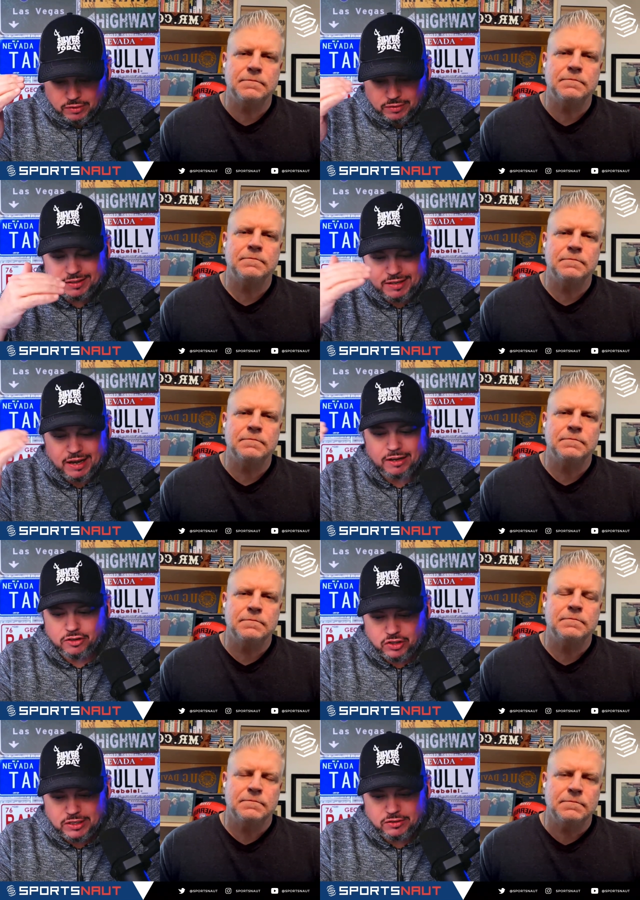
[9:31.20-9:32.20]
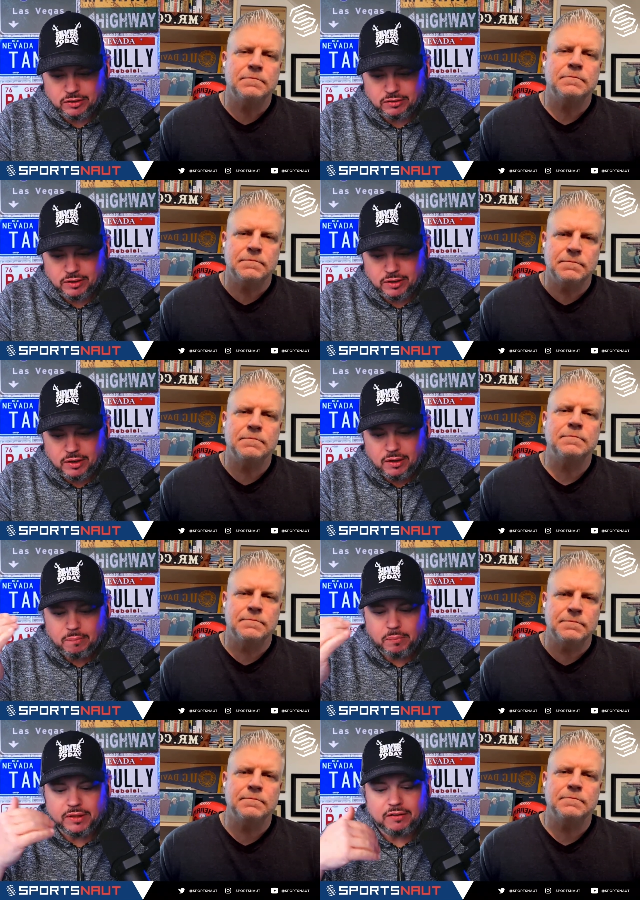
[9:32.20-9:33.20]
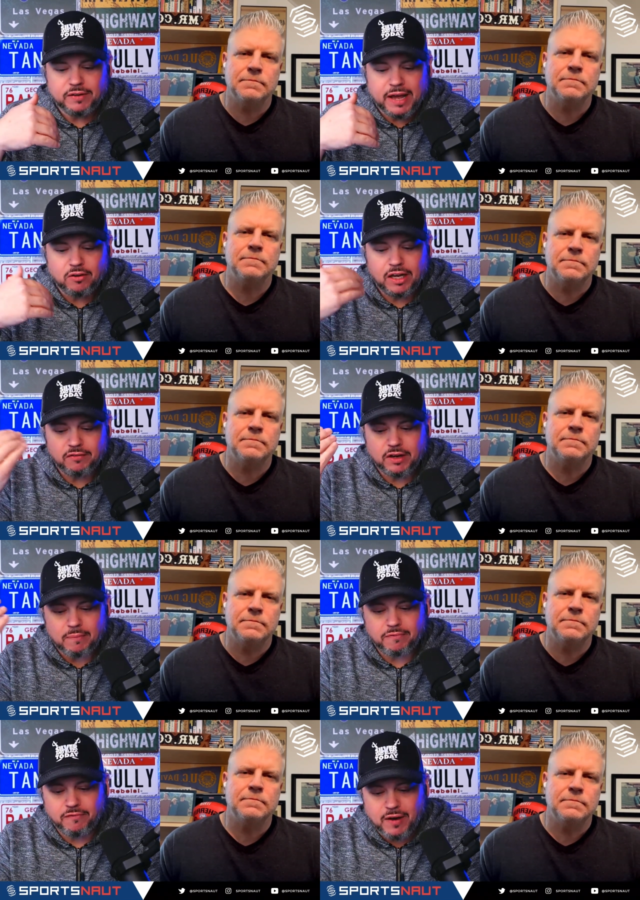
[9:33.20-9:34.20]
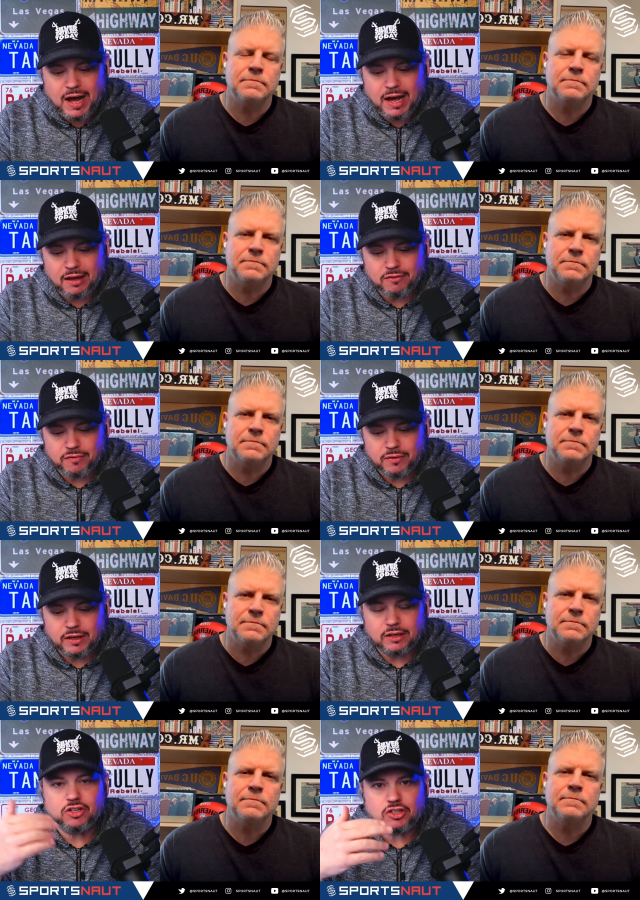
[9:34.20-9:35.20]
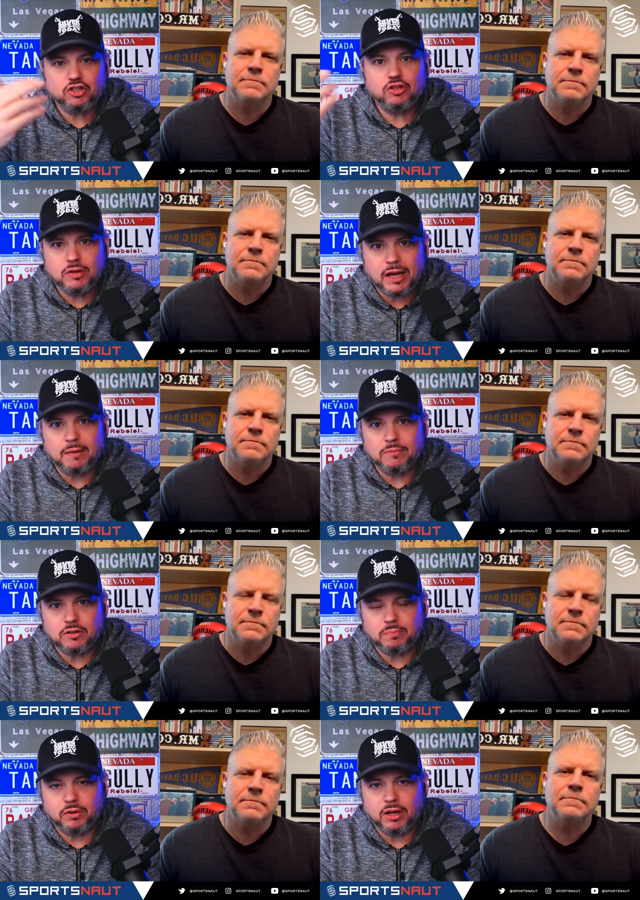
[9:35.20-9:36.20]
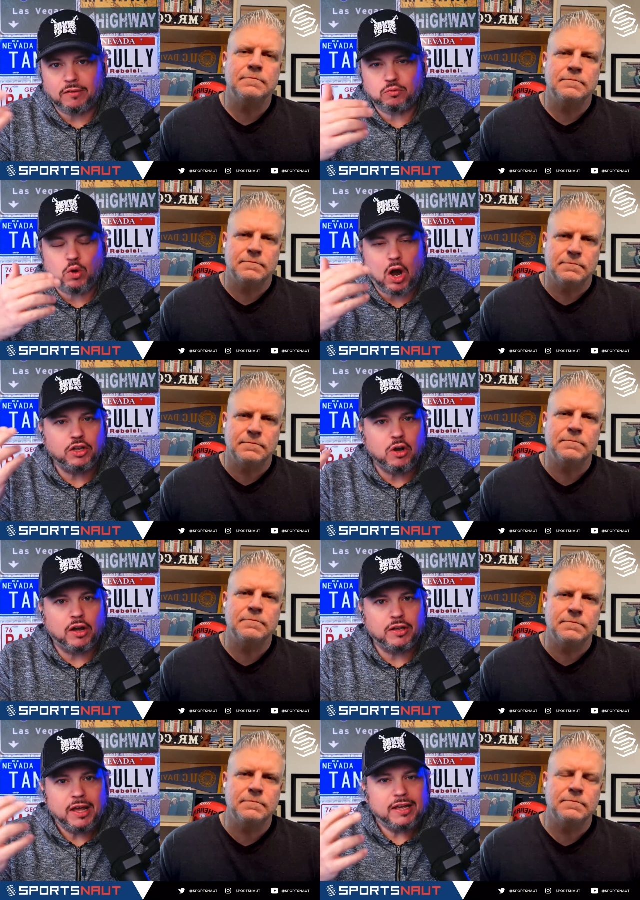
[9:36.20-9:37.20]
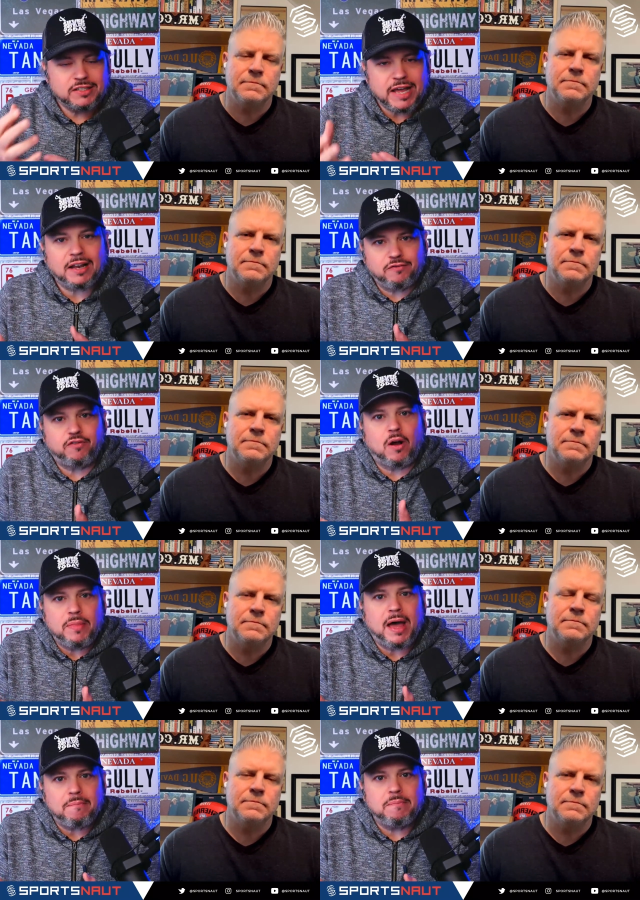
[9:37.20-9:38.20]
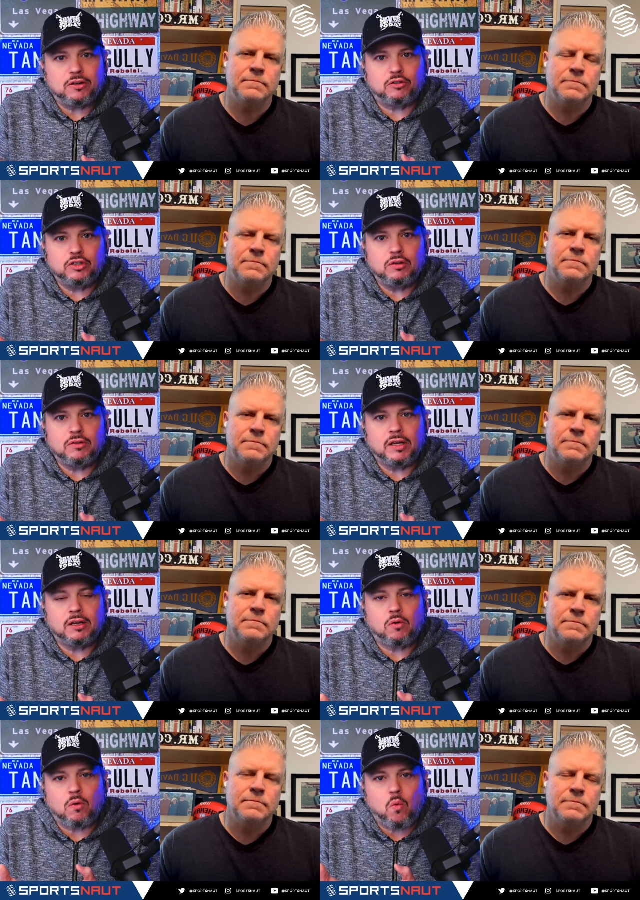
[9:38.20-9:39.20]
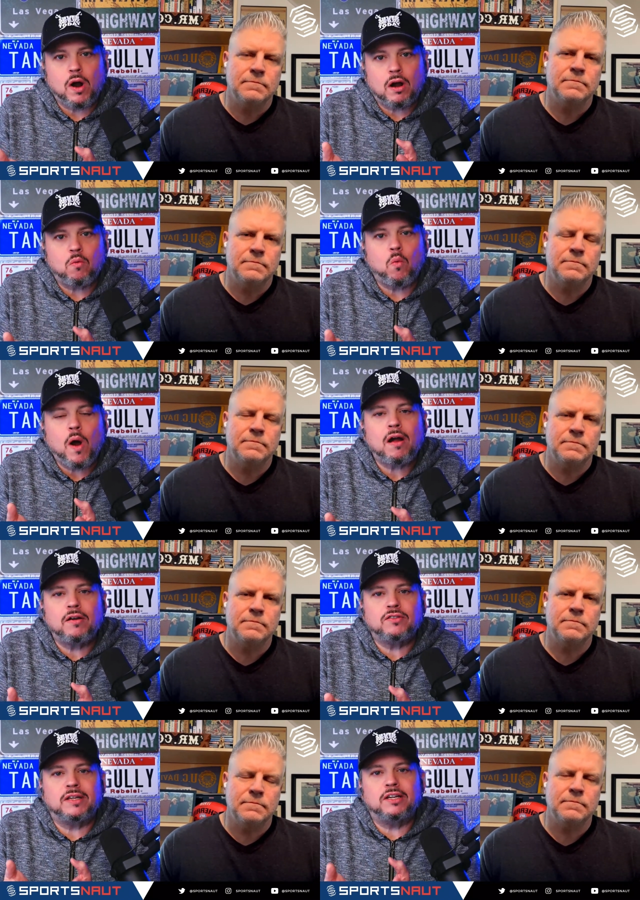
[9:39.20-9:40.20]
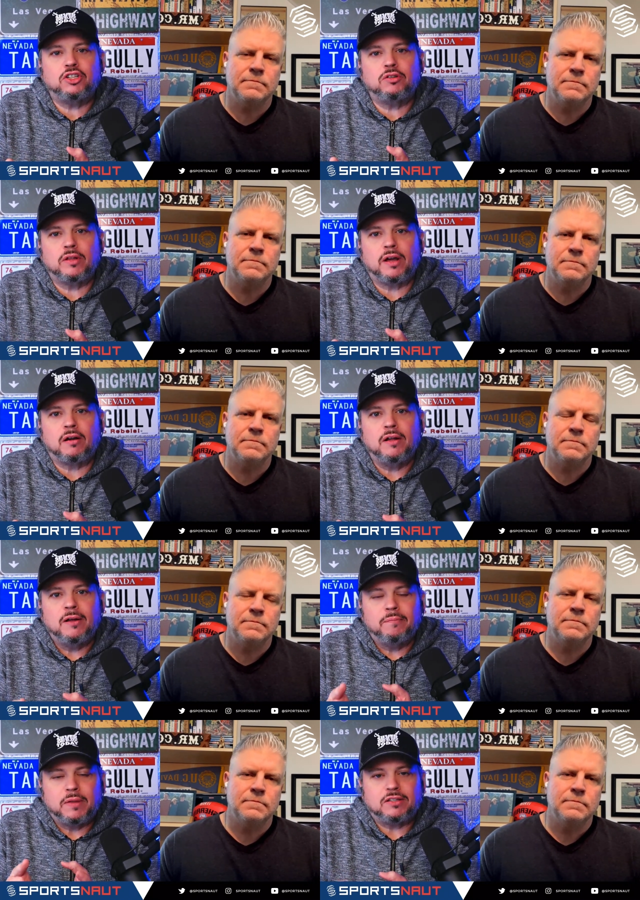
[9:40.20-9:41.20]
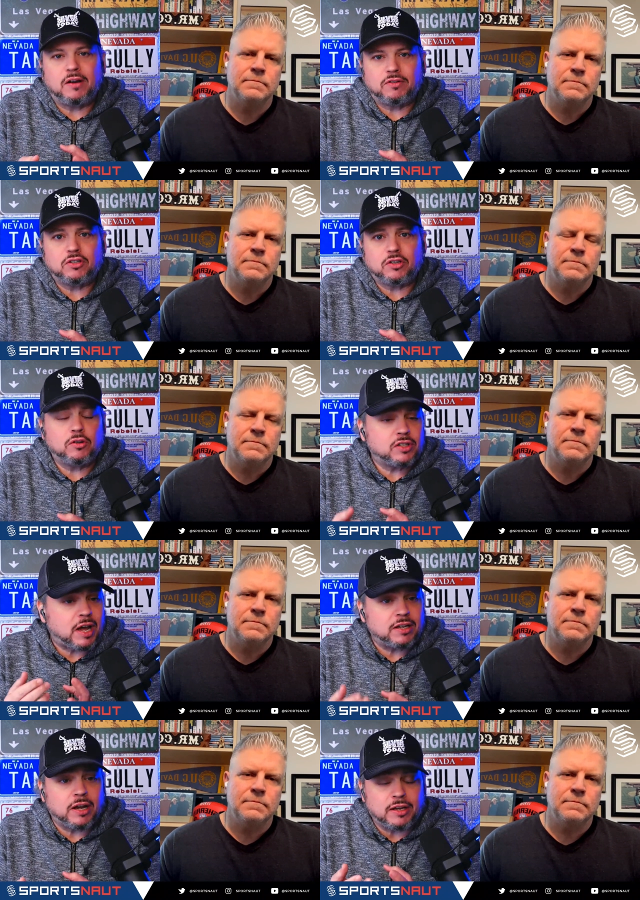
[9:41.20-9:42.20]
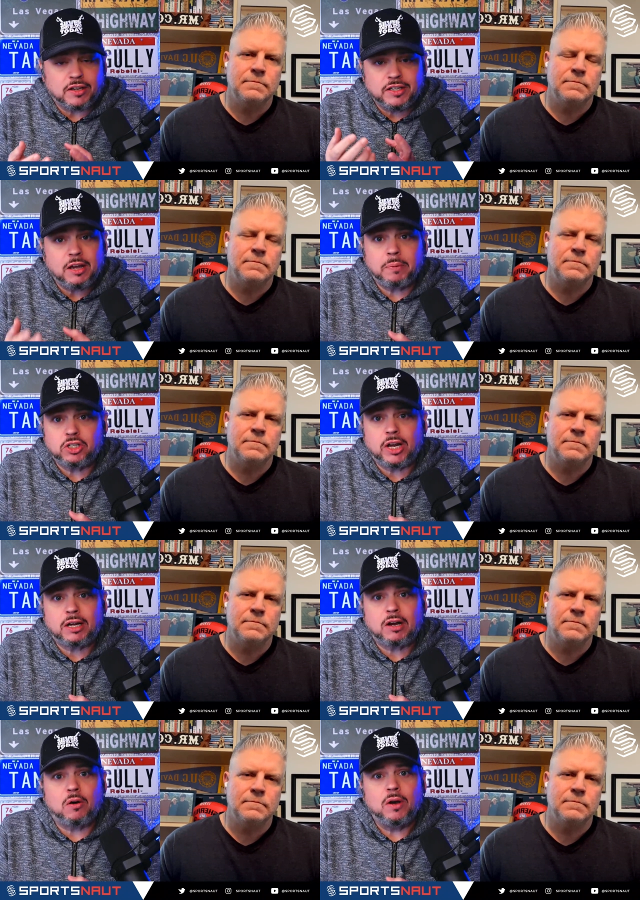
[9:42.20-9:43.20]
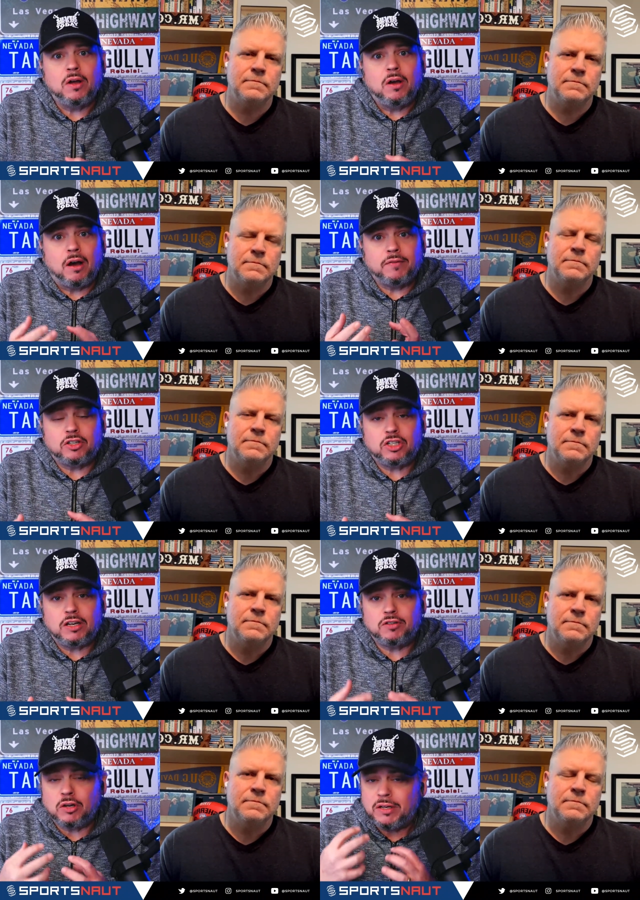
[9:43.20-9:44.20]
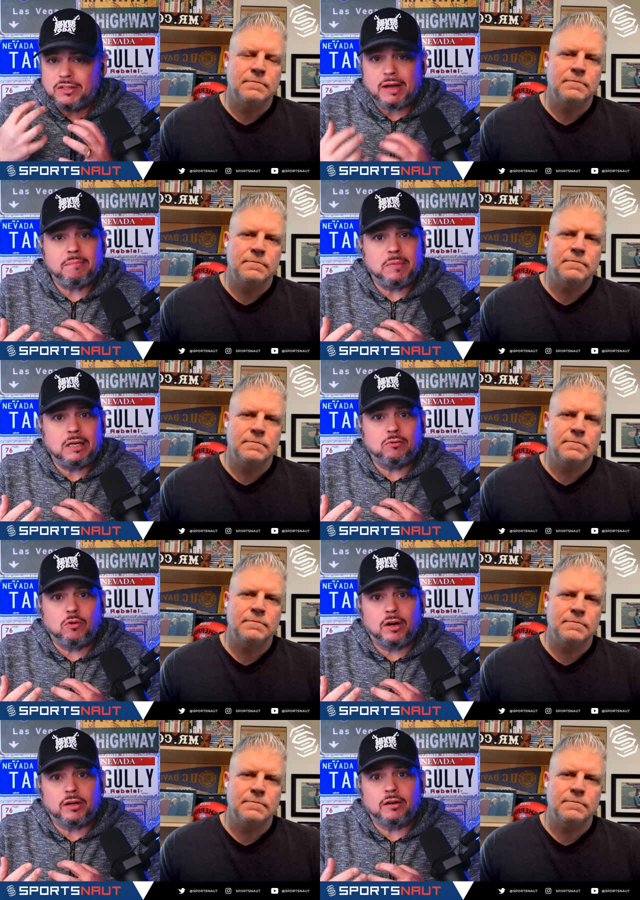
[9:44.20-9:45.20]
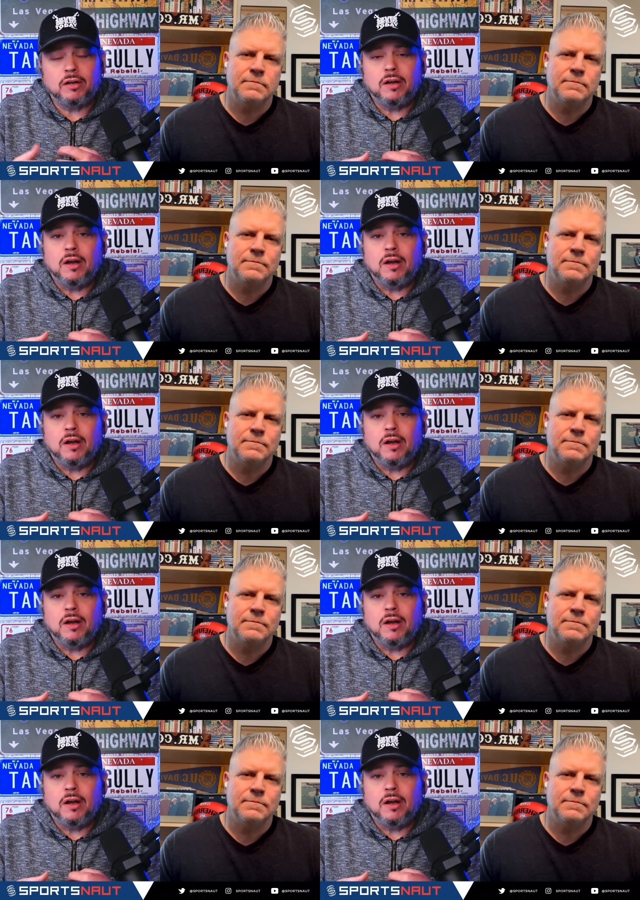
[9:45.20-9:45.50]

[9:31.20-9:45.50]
Speaker 1: the entire season, but they've now given up 5 in just 2 games in the playoffs. Is that from that middle, do you think, or where is the issue there that San Francisco can do? Because Isaiah Pacheco of the Chiefs, you know, he's that mean runner.